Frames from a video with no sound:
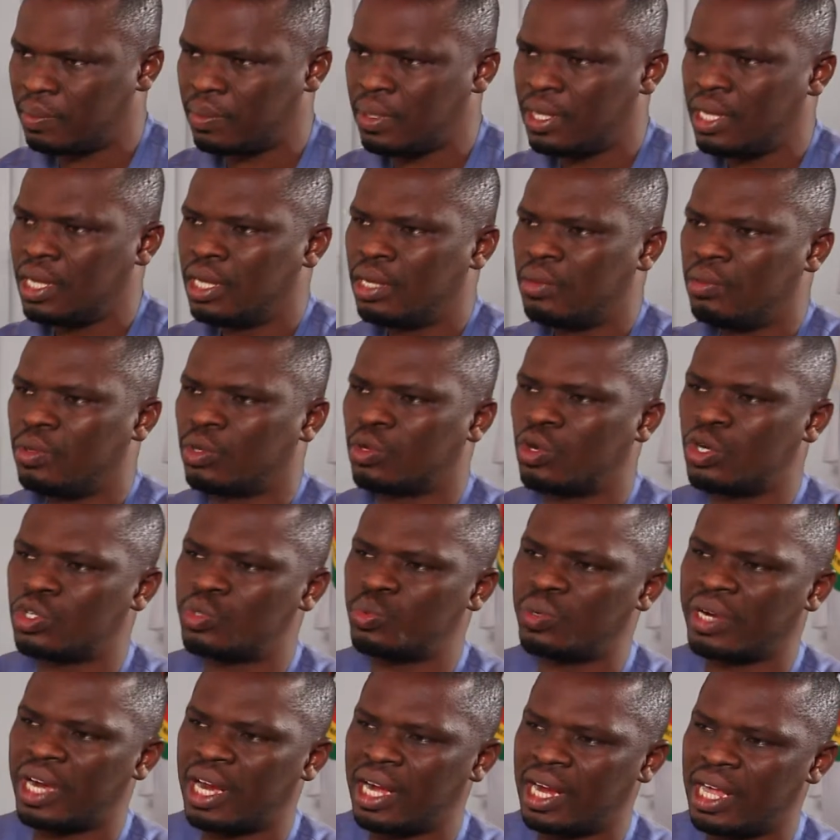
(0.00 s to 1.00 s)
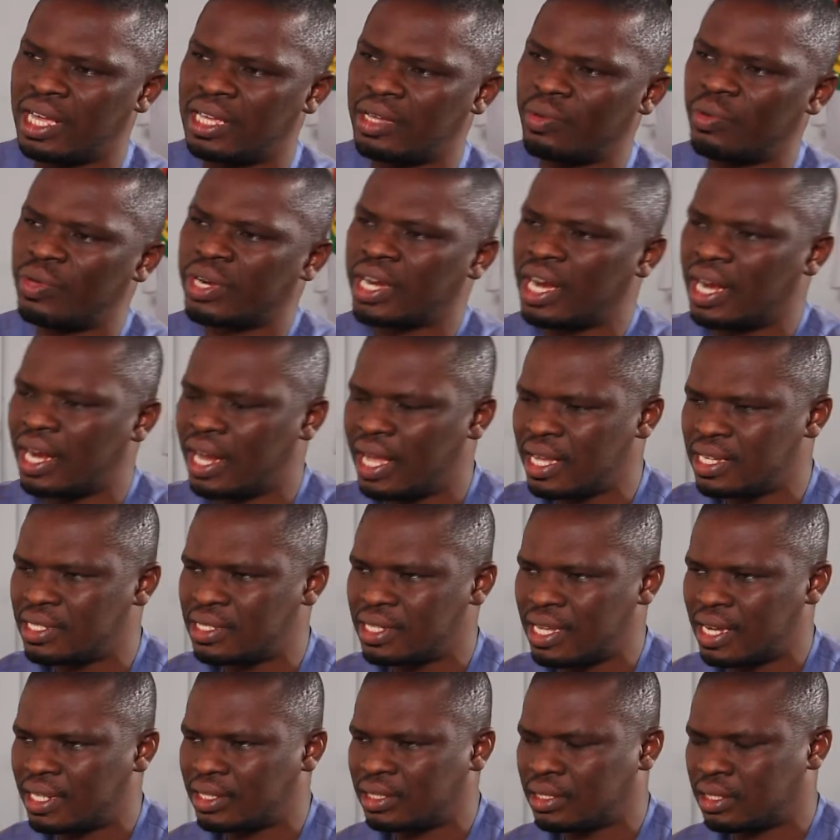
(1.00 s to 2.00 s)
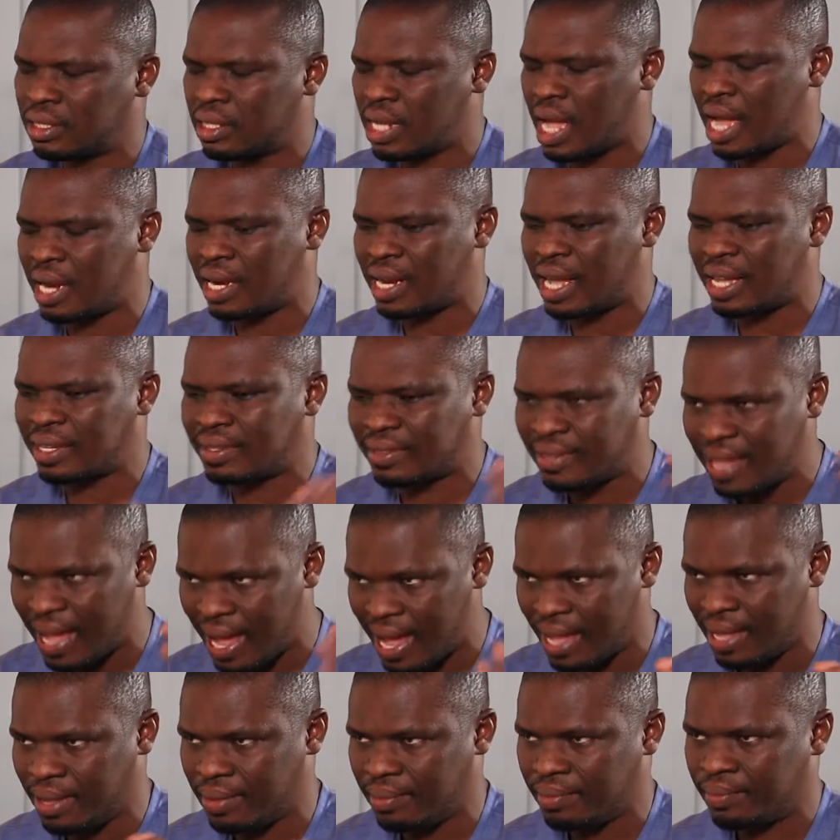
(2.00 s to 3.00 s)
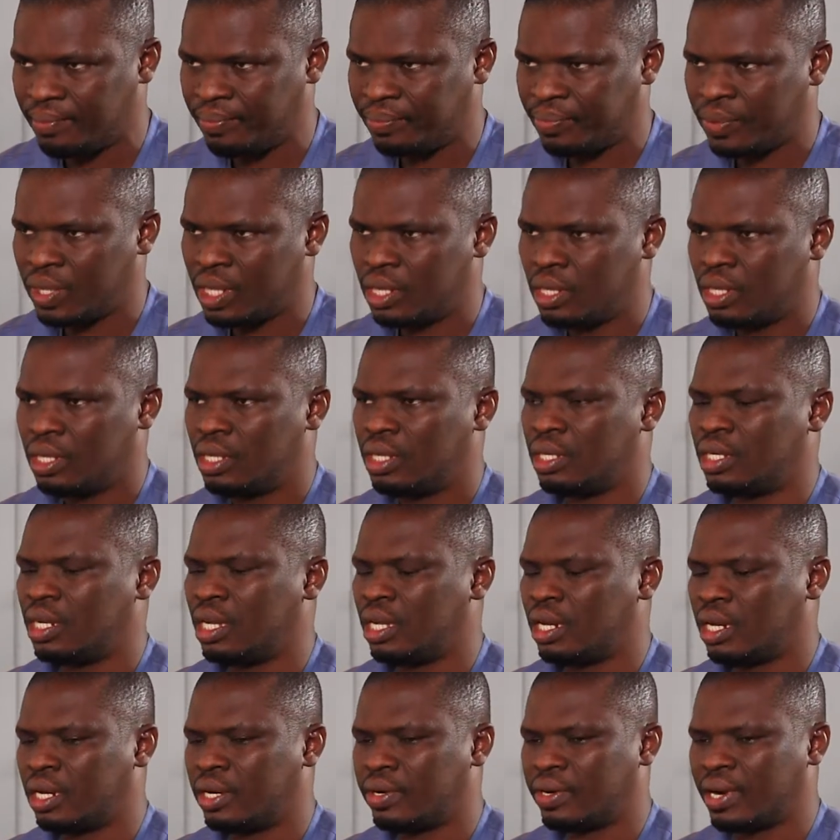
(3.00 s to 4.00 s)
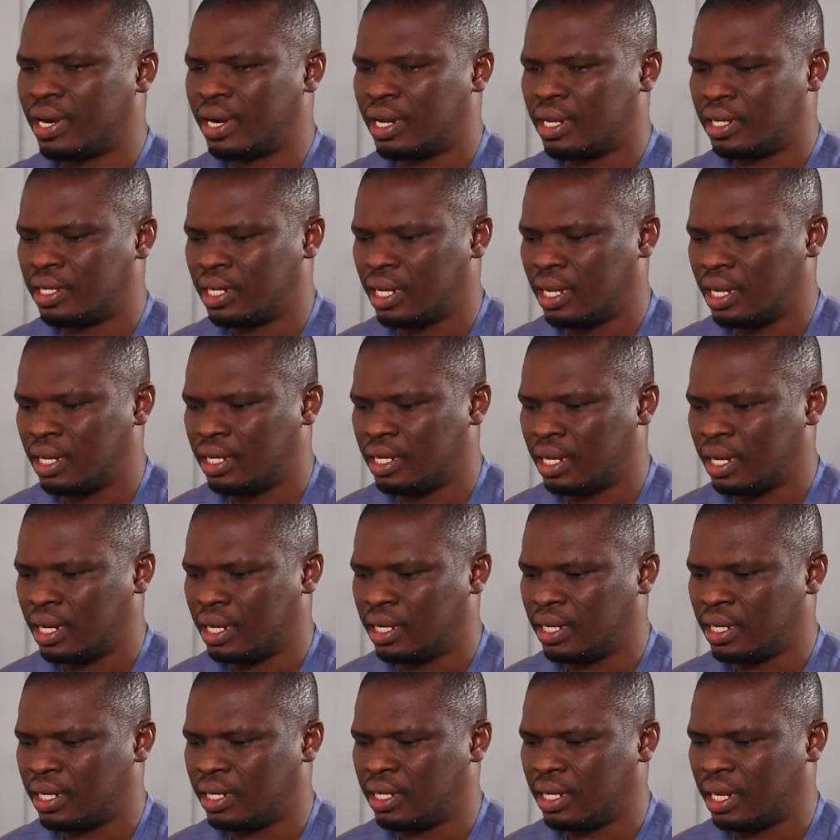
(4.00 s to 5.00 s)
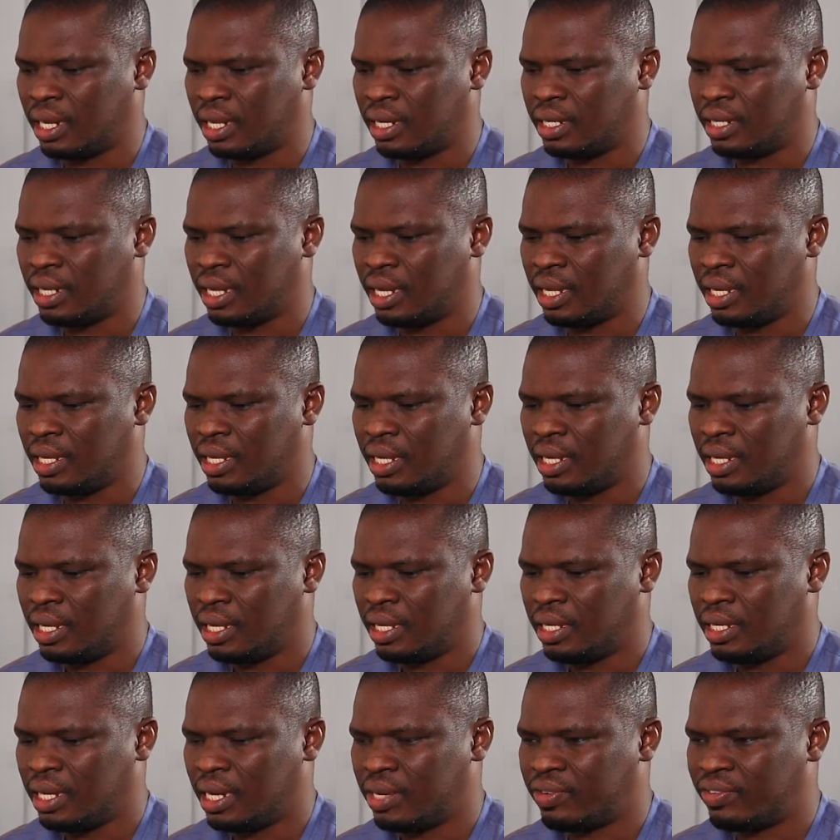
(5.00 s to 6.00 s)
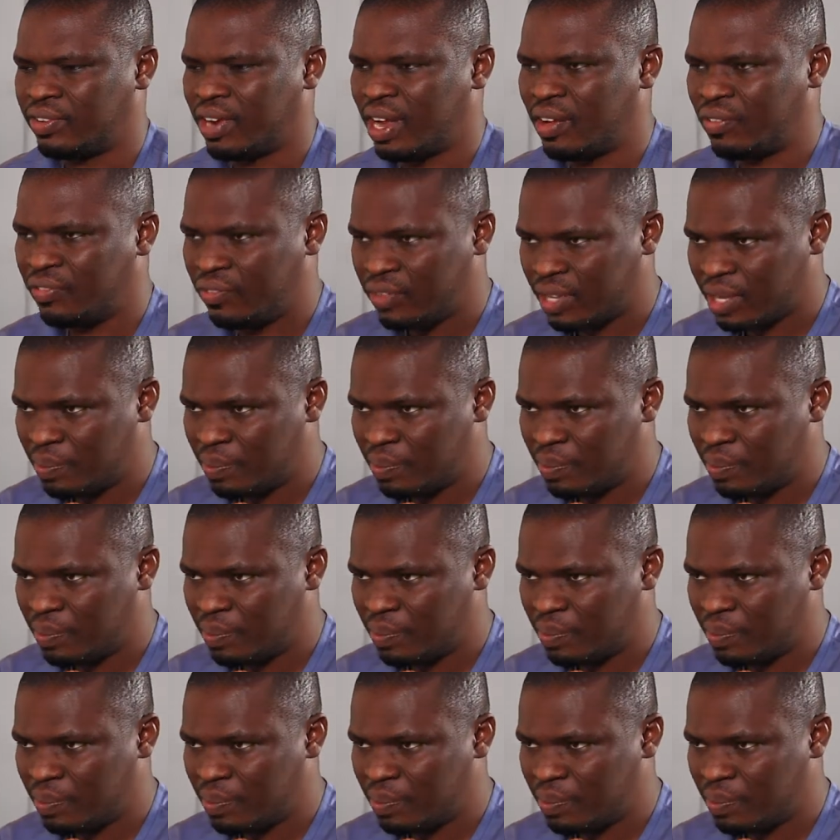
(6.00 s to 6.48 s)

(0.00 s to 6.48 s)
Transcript: Because we realized that at that time, the traffic